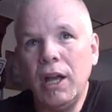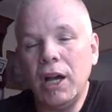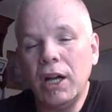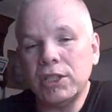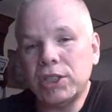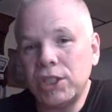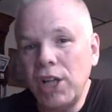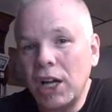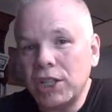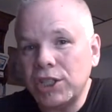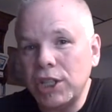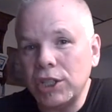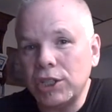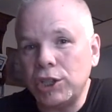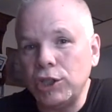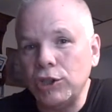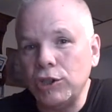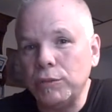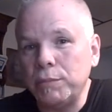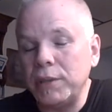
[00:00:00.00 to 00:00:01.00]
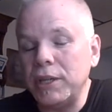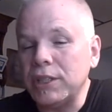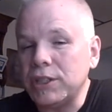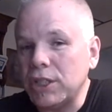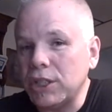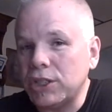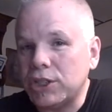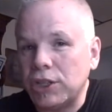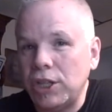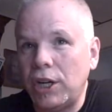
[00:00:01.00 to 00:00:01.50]
A suction tube is
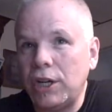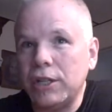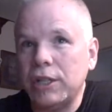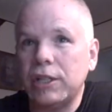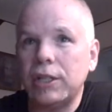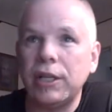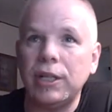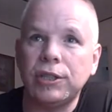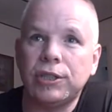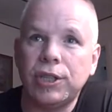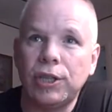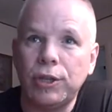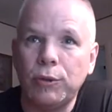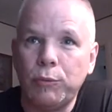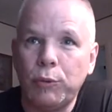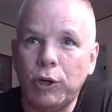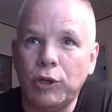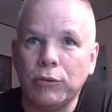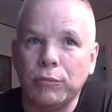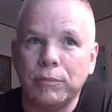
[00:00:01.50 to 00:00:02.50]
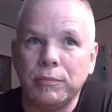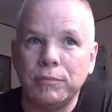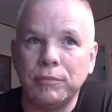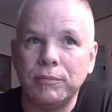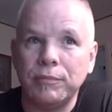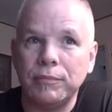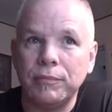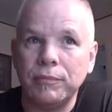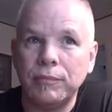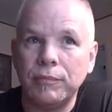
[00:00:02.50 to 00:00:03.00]
inserted into the womb.
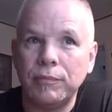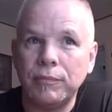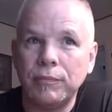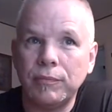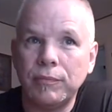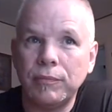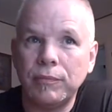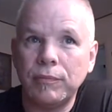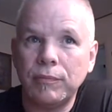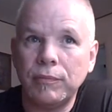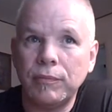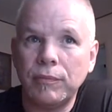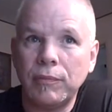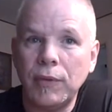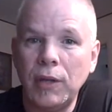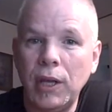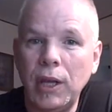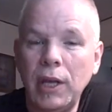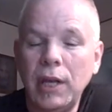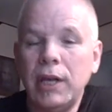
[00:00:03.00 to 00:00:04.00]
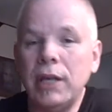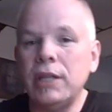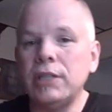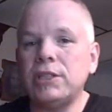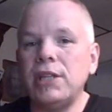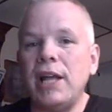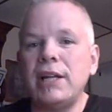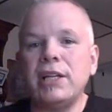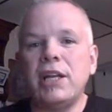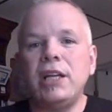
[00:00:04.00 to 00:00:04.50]
It is
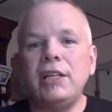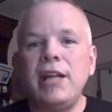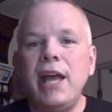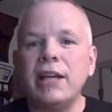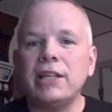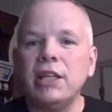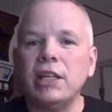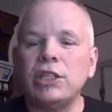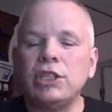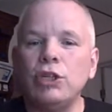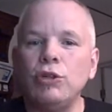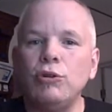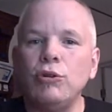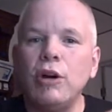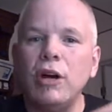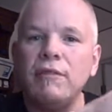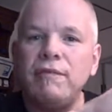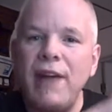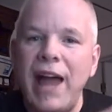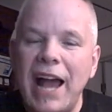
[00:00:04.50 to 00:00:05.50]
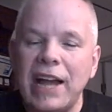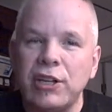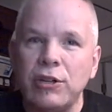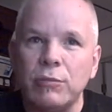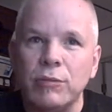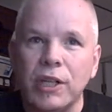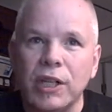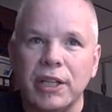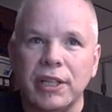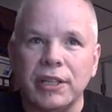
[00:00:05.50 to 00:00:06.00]
then connected to a
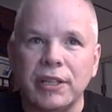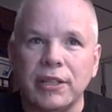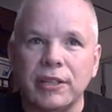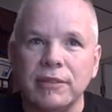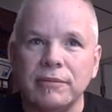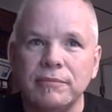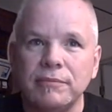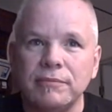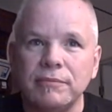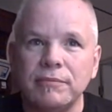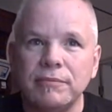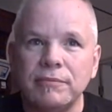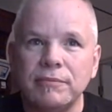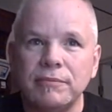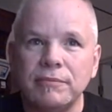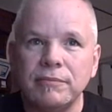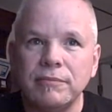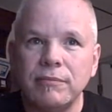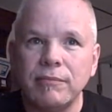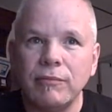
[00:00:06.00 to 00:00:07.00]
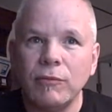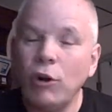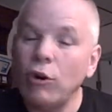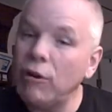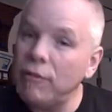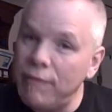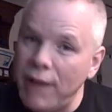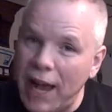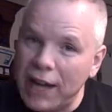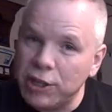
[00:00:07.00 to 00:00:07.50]
vacuum cleaner or
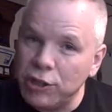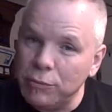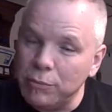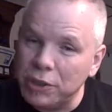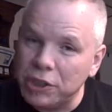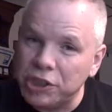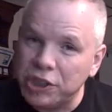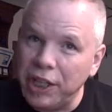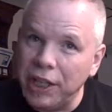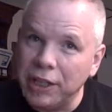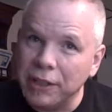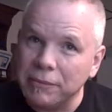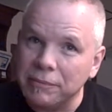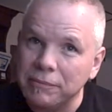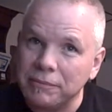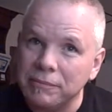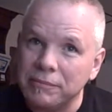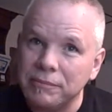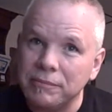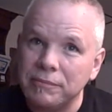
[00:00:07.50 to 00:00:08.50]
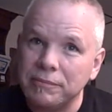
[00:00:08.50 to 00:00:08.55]
a vacuum machine.